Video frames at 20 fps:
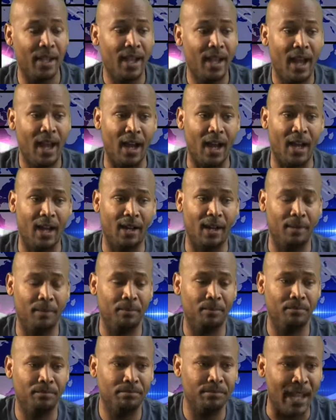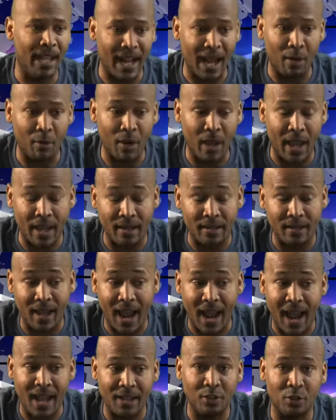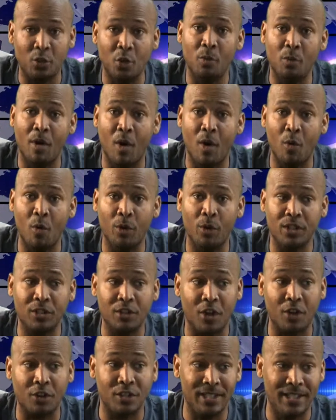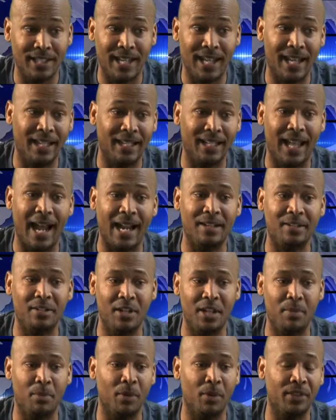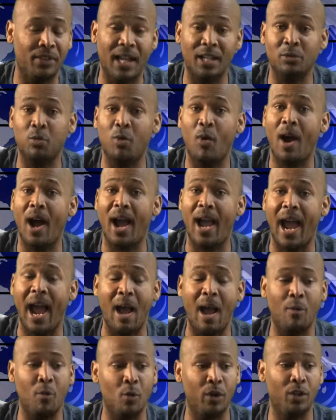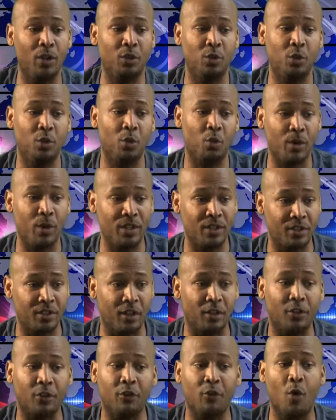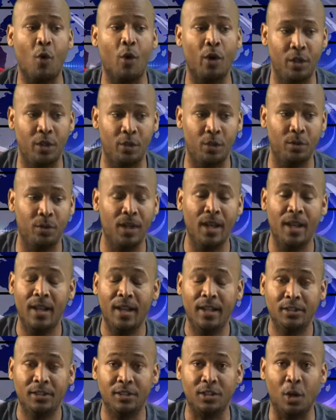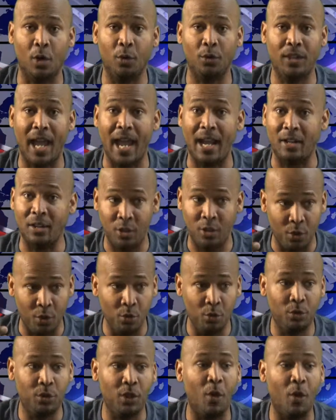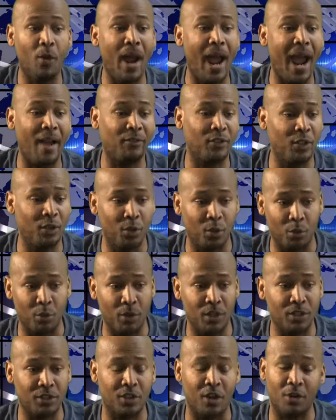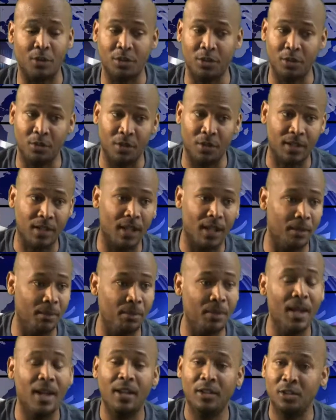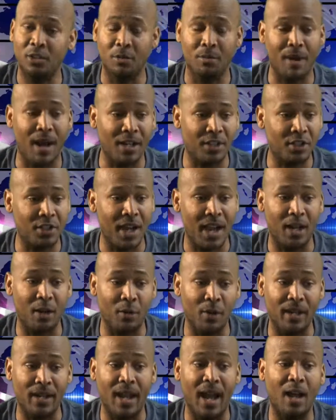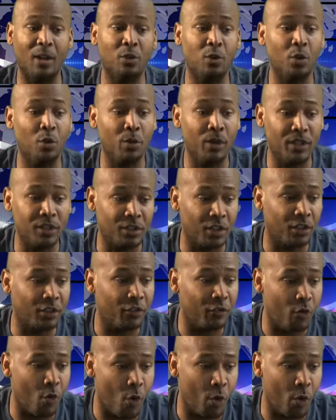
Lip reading: And I had to do my own research and dig a lot deeper. That's why I want to do the research for you, so that you don't have to do the research. You can come to my channel and I'll do the research for